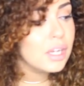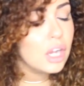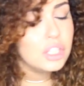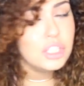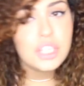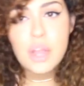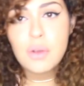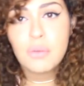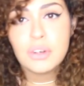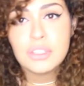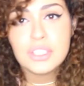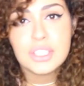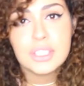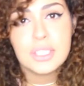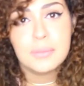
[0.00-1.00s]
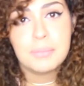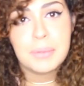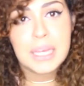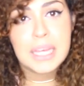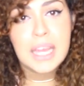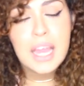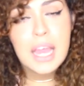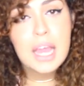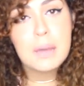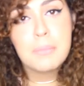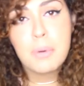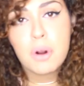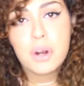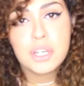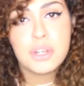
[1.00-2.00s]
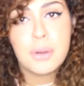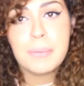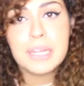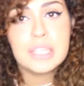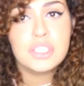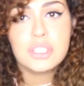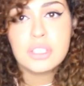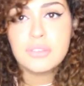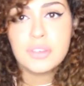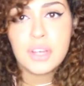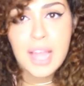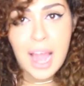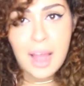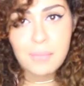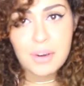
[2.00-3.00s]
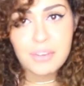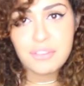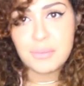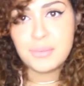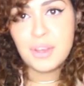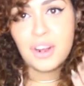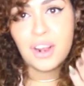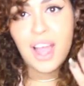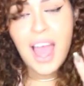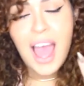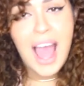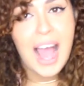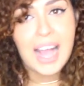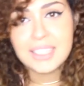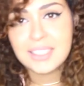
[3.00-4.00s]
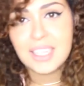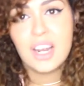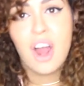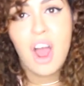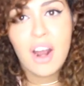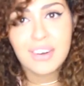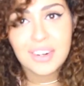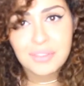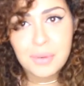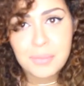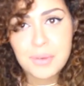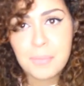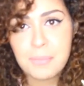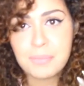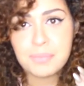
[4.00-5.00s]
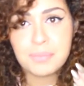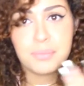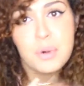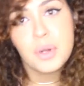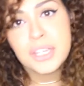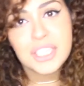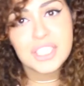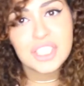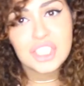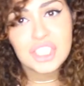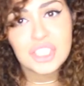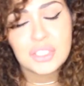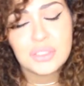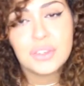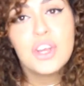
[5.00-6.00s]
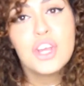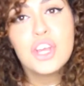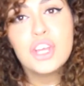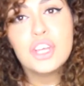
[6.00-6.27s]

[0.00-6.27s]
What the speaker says: You don't want to be importing your pictures off your camera from your SLR and from your point and shoot.